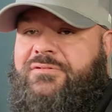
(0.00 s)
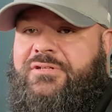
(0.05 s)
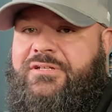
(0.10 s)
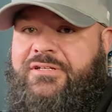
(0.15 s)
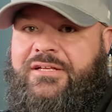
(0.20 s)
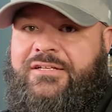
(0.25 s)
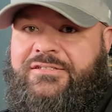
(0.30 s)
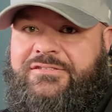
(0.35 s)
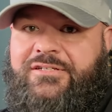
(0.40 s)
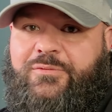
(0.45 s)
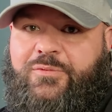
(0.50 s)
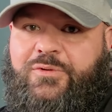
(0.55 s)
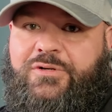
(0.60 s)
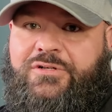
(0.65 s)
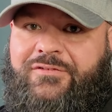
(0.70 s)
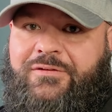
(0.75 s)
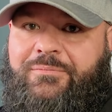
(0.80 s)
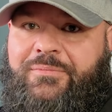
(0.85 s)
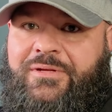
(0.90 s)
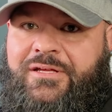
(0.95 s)
Is it
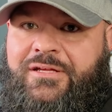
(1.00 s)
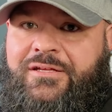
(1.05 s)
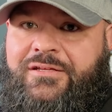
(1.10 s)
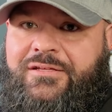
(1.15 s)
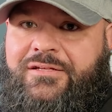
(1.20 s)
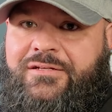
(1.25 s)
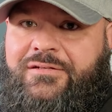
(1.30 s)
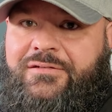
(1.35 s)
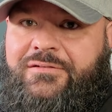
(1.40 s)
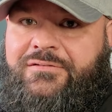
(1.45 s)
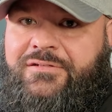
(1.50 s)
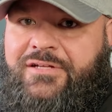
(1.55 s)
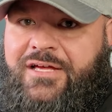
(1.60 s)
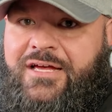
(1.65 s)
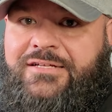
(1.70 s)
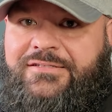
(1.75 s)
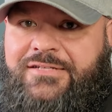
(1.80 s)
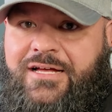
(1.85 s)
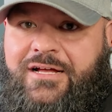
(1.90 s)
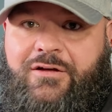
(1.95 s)
worth it to me? Then
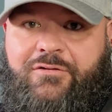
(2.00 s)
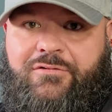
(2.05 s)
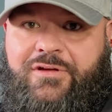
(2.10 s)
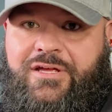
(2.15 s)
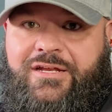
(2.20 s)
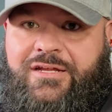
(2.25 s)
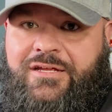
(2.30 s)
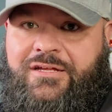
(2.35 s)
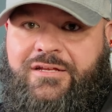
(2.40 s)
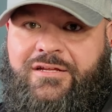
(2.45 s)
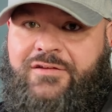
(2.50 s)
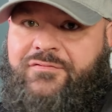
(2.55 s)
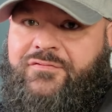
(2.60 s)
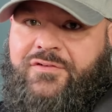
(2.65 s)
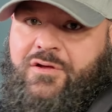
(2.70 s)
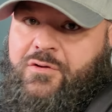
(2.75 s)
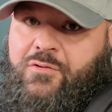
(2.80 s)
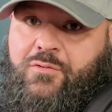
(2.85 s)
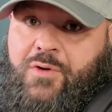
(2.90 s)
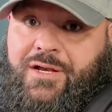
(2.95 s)
yes, I go get it. And if
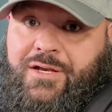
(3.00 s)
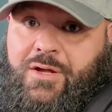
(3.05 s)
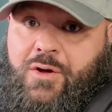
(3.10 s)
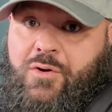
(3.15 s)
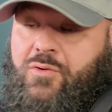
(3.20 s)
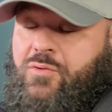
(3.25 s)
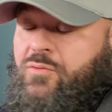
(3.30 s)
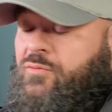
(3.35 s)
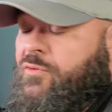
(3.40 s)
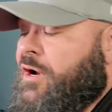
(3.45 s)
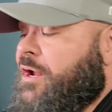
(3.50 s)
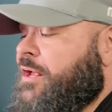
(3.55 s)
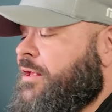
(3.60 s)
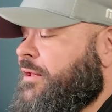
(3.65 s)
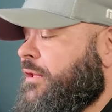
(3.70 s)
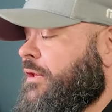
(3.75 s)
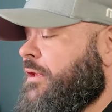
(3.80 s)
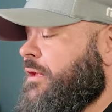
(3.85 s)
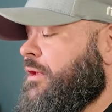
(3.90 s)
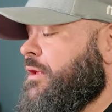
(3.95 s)
no, I don't, right?
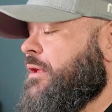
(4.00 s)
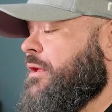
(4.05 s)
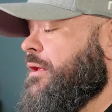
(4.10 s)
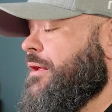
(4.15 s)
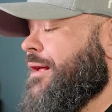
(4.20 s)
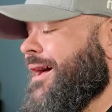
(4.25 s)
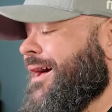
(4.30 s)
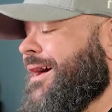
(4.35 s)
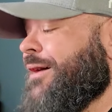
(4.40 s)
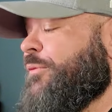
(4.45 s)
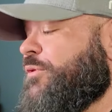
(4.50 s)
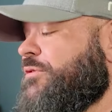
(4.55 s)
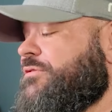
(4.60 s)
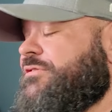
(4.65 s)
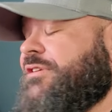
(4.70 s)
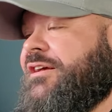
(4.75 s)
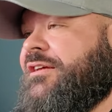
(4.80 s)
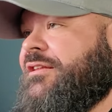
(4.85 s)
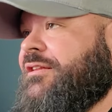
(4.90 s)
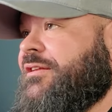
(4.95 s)
I will
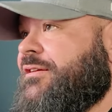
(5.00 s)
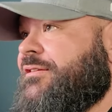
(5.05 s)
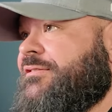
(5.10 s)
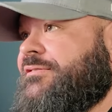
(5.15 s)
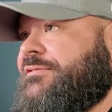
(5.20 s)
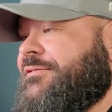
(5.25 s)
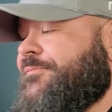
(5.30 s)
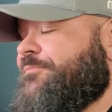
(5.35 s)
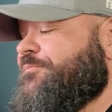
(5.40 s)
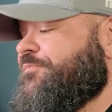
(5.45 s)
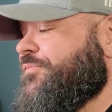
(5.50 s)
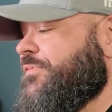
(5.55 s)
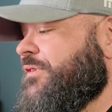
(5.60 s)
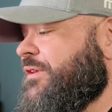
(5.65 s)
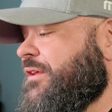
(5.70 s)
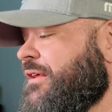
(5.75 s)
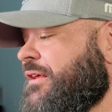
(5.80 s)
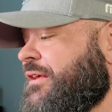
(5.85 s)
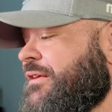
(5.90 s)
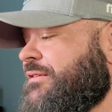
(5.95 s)
tell you this.
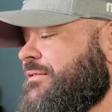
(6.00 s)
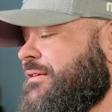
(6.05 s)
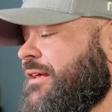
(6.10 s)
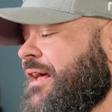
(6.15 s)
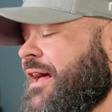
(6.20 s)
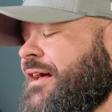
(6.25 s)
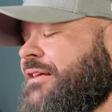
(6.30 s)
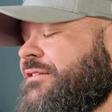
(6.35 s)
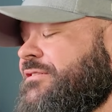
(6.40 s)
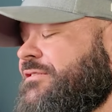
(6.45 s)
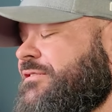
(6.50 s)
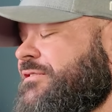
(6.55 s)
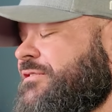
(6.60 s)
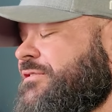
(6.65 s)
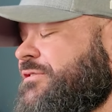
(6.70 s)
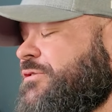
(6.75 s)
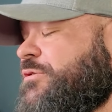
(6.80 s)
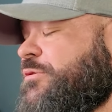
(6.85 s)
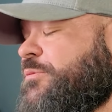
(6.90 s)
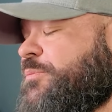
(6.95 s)
It's got
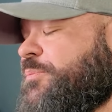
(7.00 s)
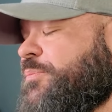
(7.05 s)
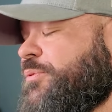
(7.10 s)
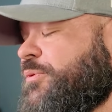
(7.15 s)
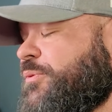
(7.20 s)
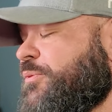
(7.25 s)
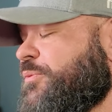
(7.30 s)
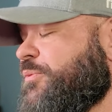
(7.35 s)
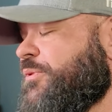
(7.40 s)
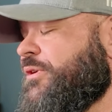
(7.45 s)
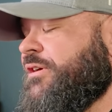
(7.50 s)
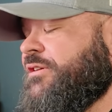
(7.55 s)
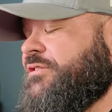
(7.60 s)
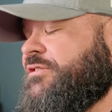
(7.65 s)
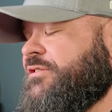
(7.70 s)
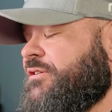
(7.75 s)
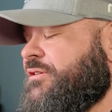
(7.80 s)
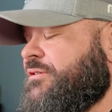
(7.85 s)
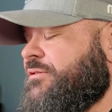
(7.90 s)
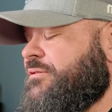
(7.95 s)
super
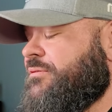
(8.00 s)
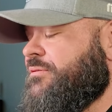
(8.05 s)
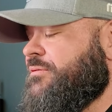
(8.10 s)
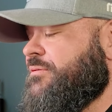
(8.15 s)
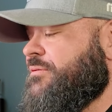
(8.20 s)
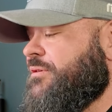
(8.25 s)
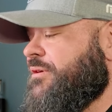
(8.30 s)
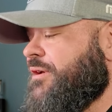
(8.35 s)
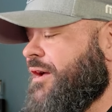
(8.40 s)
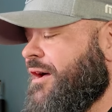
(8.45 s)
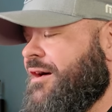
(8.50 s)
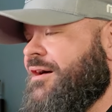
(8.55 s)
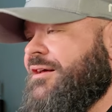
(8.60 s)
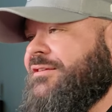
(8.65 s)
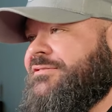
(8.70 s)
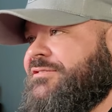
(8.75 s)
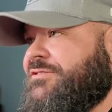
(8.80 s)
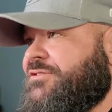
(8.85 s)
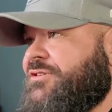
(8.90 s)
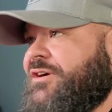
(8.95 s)
rich,
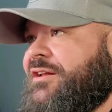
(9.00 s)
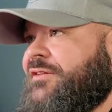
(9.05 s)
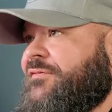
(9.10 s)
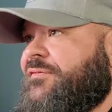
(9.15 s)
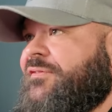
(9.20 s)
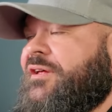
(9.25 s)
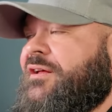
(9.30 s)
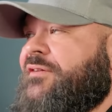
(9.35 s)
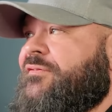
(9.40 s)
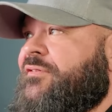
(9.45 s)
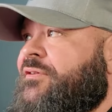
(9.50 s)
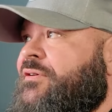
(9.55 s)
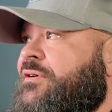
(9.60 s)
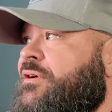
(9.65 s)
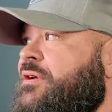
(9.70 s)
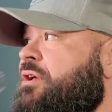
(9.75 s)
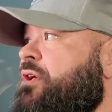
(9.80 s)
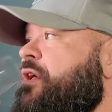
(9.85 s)
concentrated flavor.